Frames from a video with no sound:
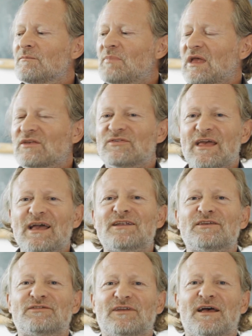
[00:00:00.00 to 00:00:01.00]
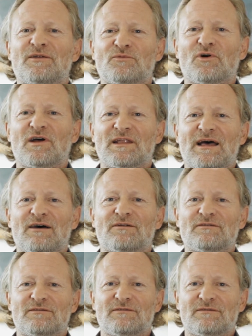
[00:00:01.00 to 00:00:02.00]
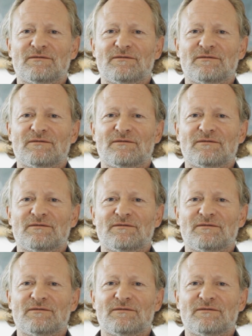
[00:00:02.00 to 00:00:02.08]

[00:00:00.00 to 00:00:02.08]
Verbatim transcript: because they understand what allowed